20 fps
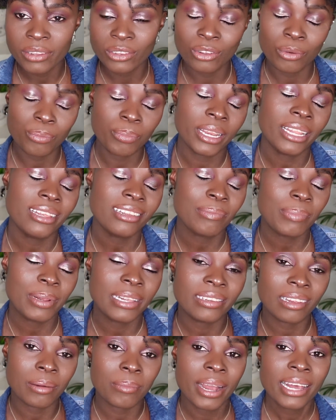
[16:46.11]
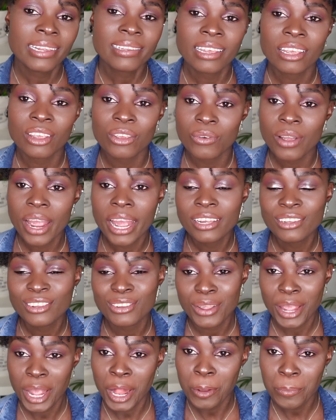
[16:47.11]
So please I'm asking you guys
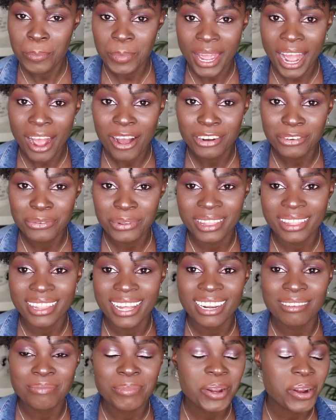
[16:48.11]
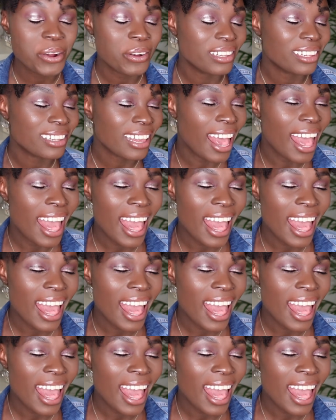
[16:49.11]
to help me out with that, because